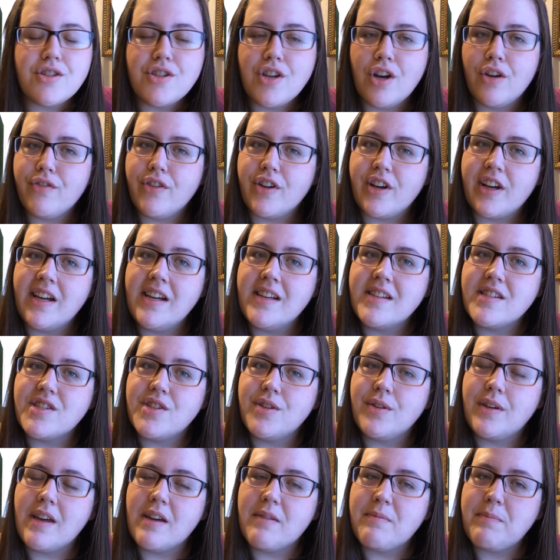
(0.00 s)
Don't forget
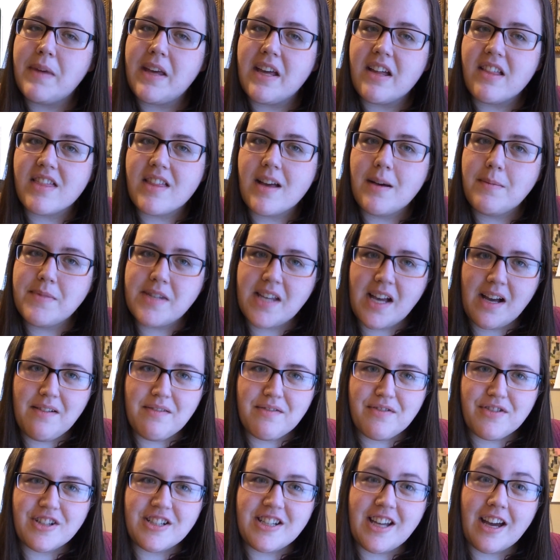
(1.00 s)
to give me a thumbs
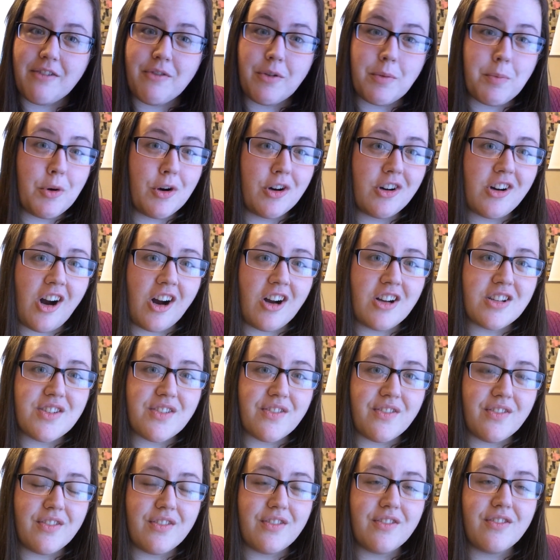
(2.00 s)
up for debt report cards
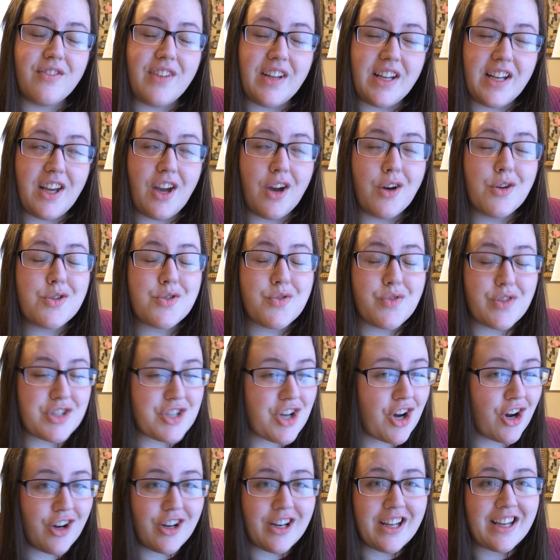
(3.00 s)
videos
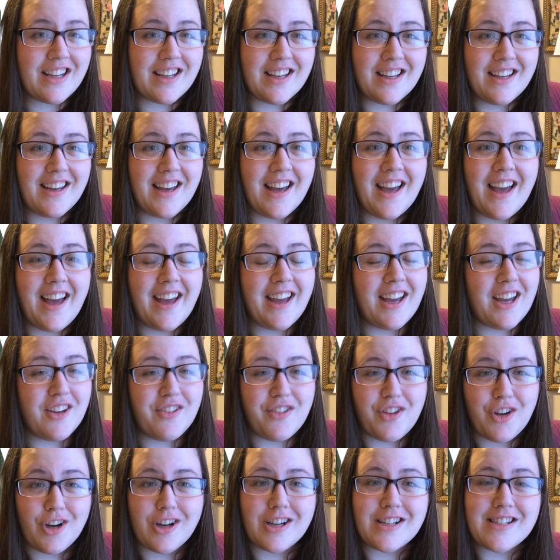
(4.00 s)
returning
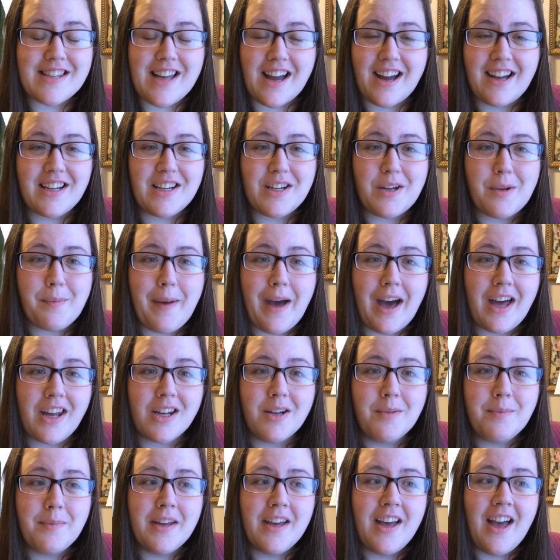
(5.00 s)
if you're excited about
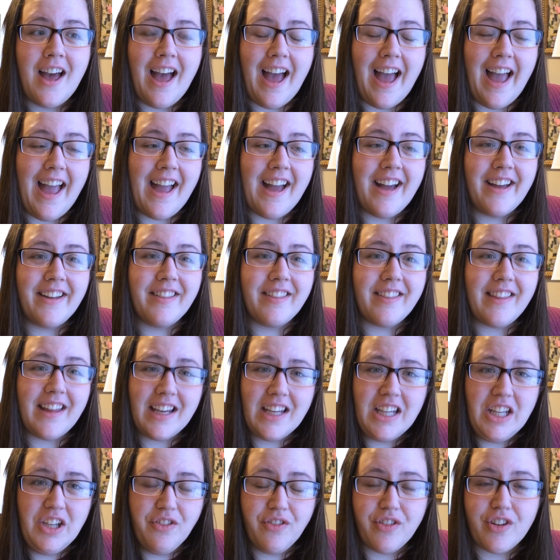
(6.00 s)
them. And
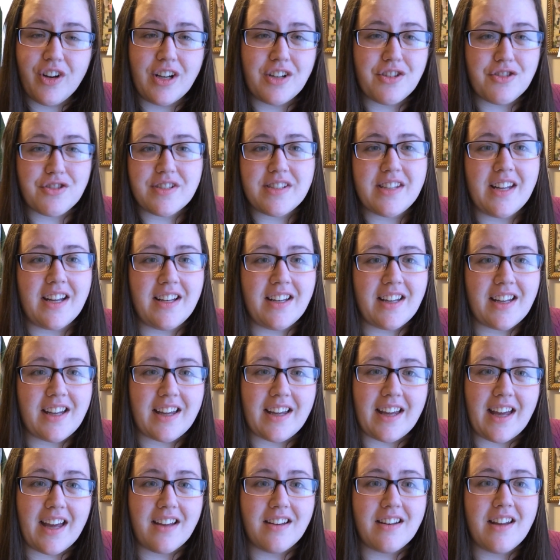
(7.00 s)
thank you for understanding
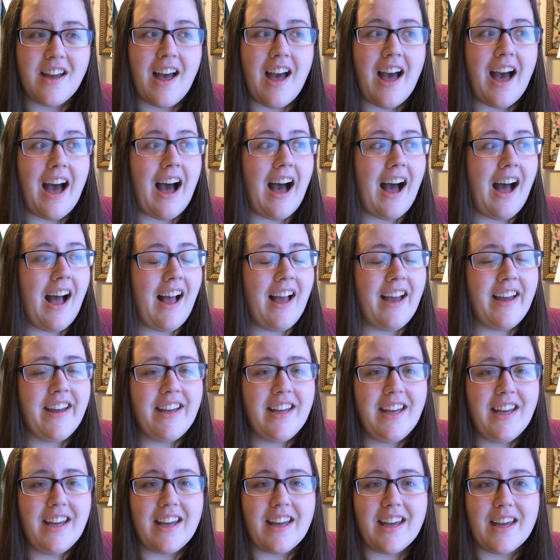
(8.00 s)
again.
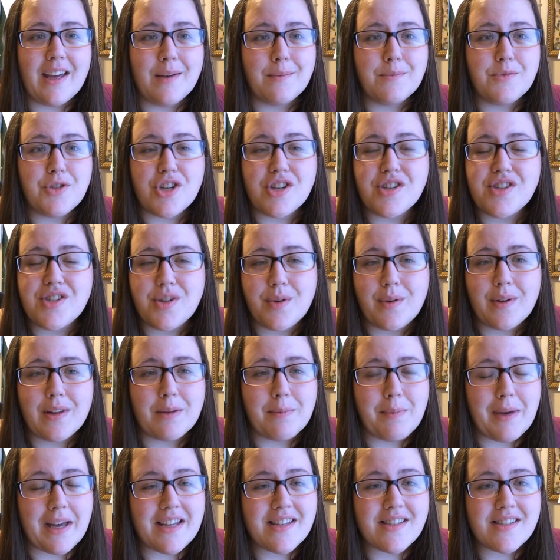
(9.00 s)
I am just doing
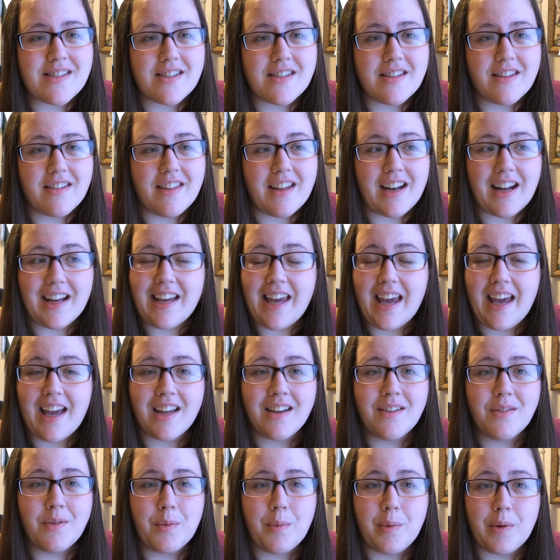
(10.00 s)
the best that I
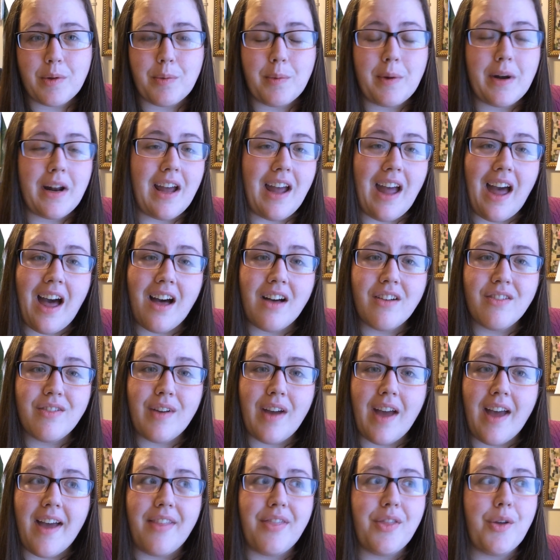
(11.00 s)
can with what I have
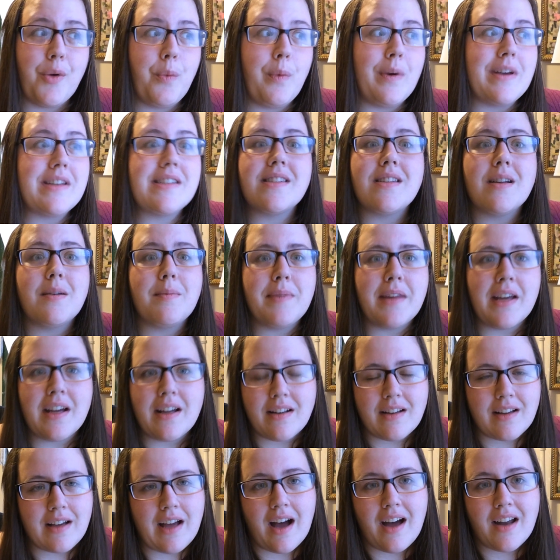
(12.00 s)
and the wisdom that
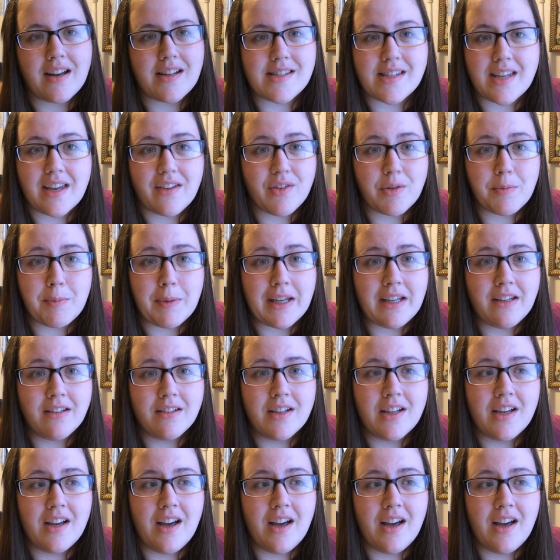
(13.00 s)
God has given me.